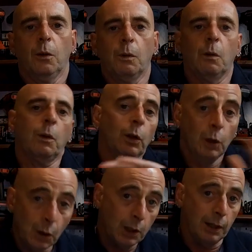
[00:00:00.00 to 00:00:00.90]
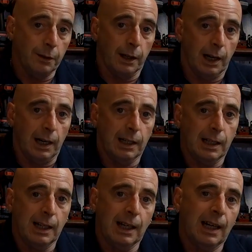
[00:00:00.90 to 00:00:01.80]
Well, we'll look at that
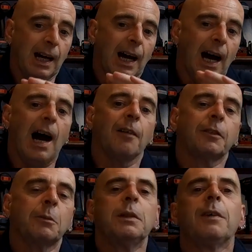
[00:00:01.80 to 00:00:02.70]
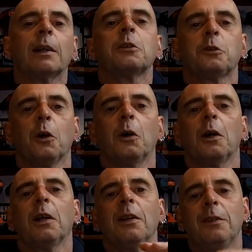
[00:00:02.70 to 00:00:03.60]
after we've had a shot
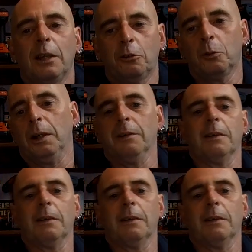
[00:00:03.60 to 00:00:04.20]
this way